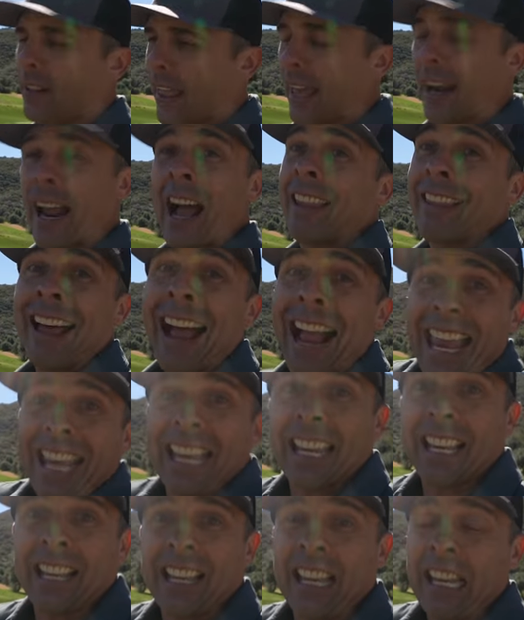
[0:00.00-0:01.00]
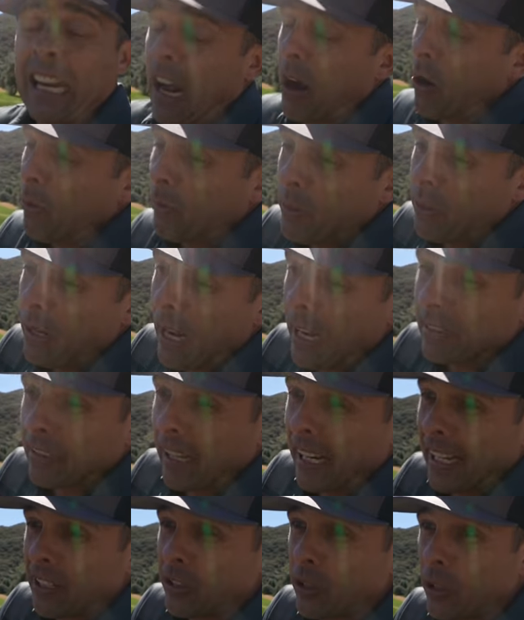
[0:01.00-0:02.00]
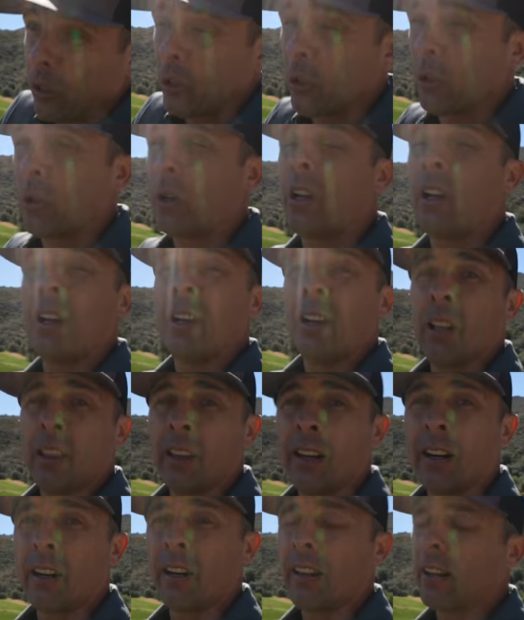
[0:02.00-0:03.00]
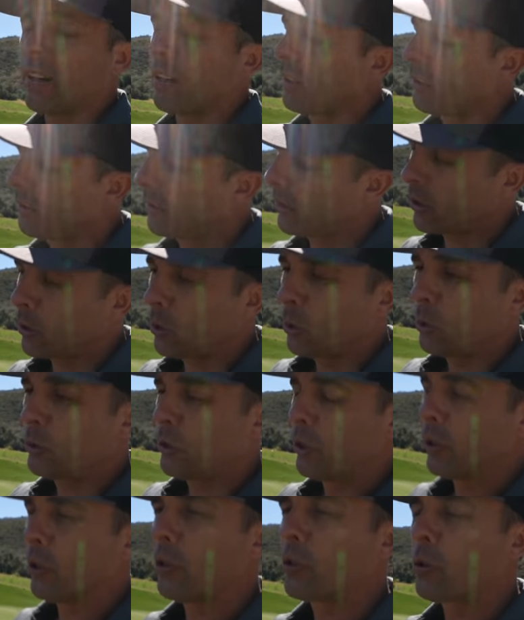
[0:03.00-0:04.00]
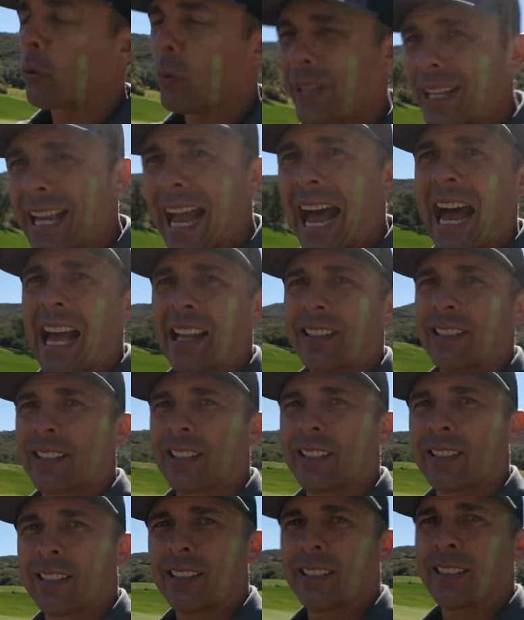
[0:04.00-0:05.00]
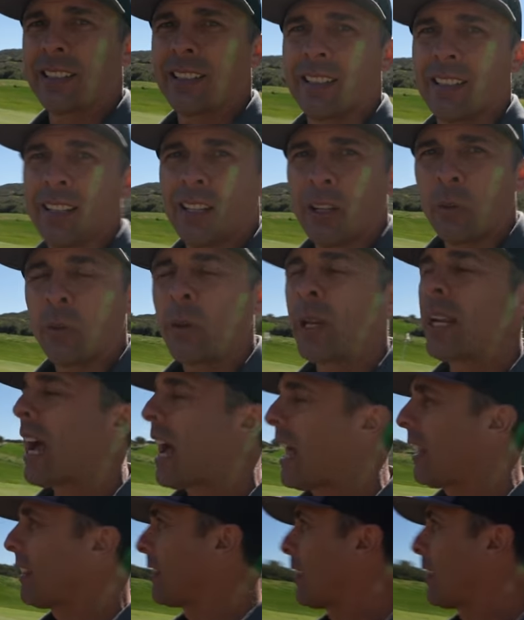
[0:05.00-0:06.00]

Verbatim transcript: that I like, and I hope you guys like it too. They're, they're, they're cool dudes. We got, we got